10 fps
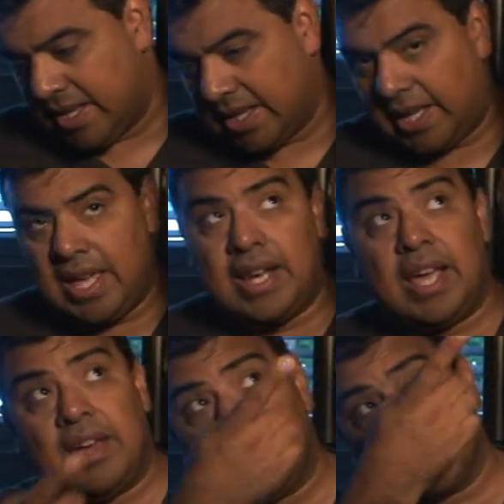Again,
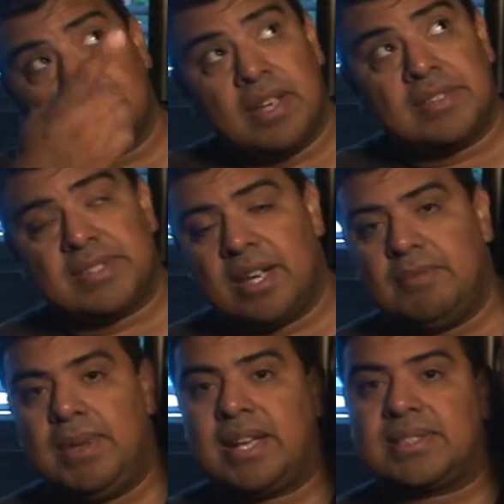I have the surround
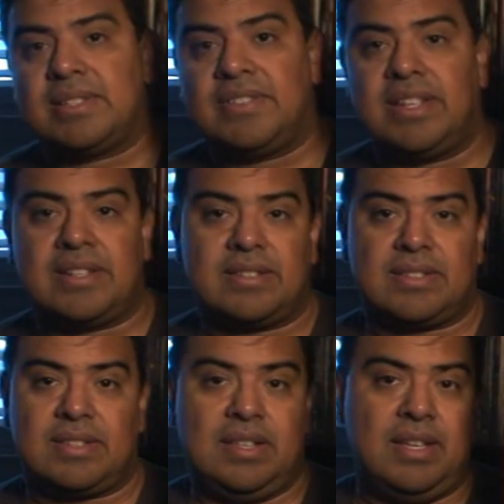sound mix of
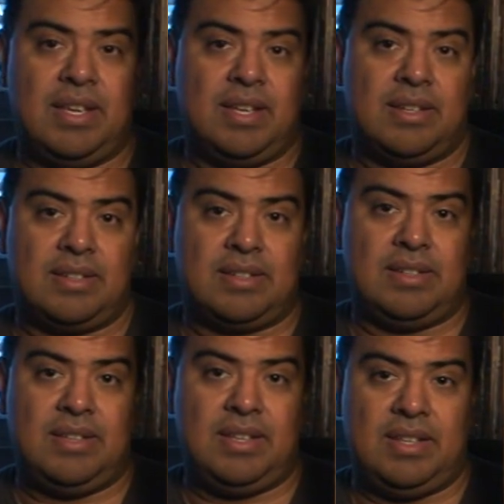it, and
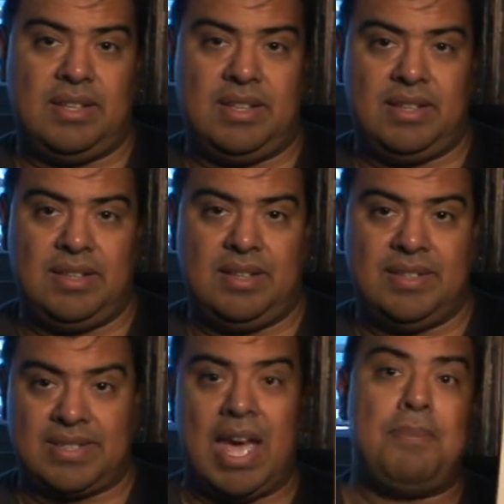it
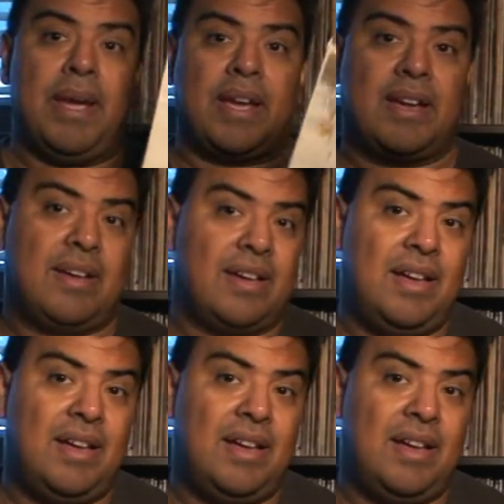is epic.